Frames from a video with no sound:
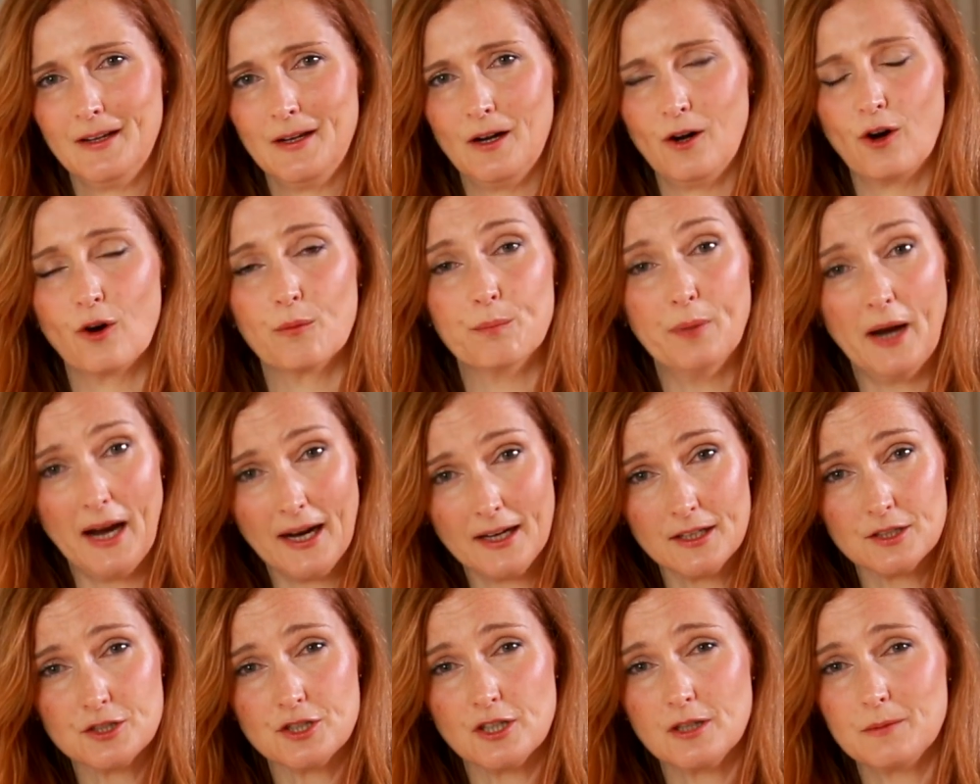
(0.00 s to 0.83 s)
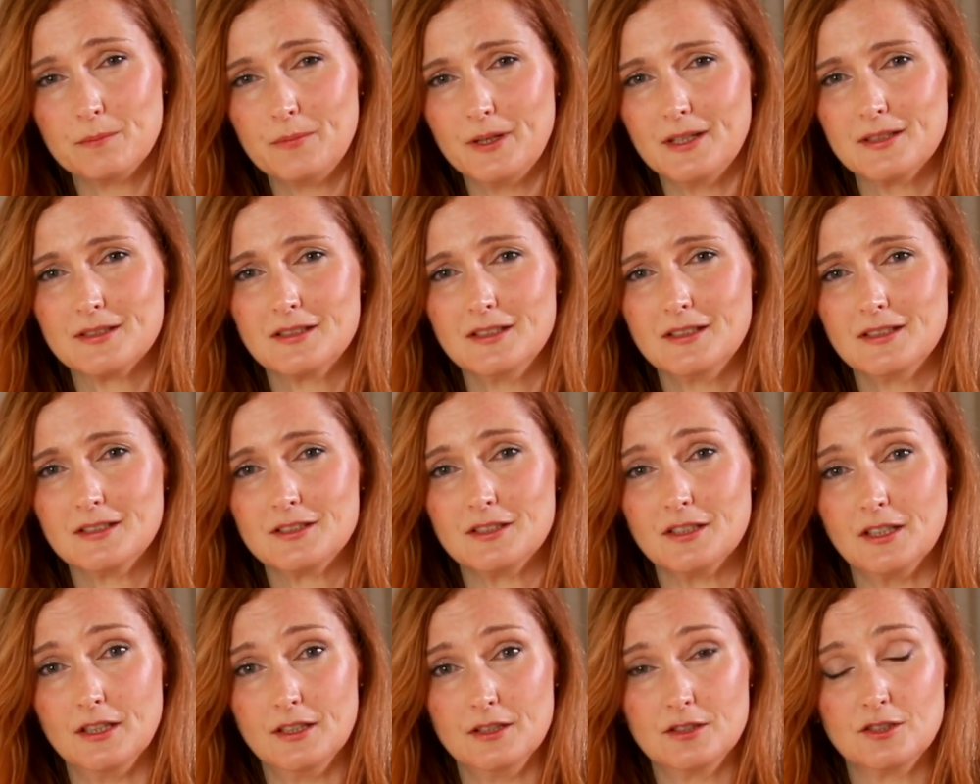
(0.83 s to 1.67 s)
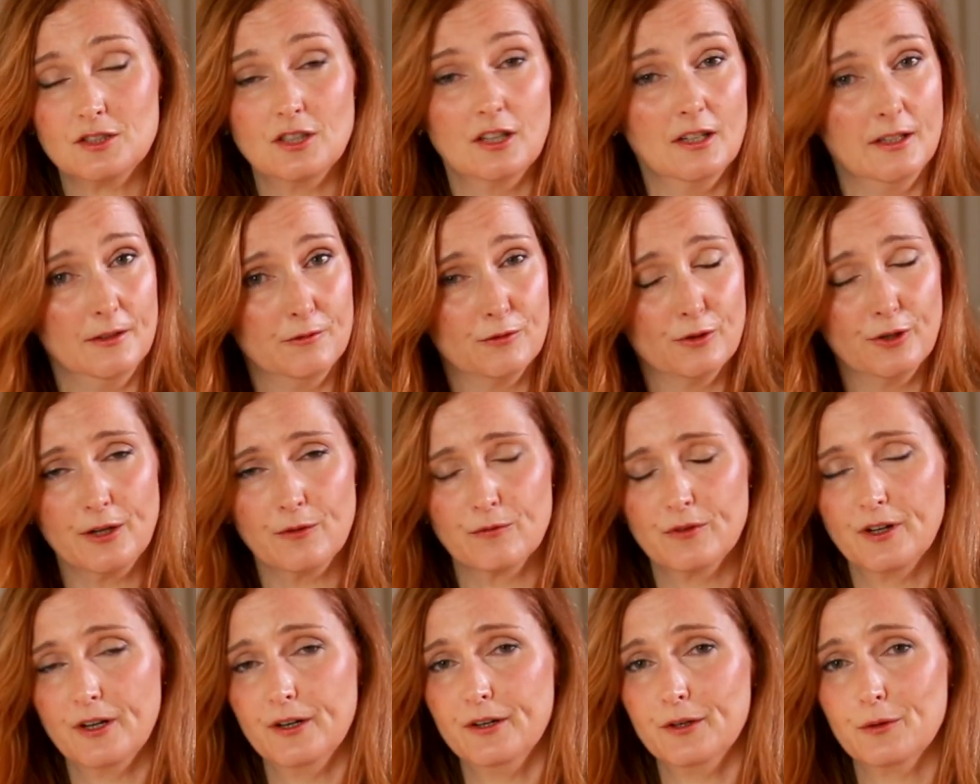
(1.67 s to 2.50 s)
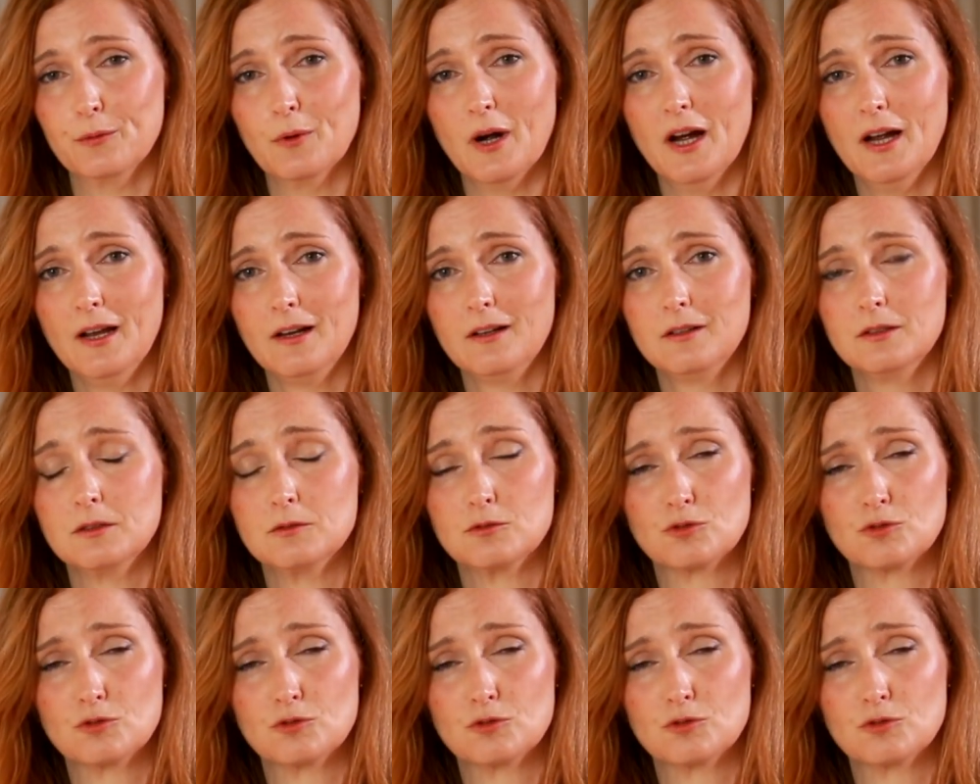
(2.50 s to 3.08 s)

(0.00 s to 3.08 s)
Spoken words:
Our packaging business is delivering very well,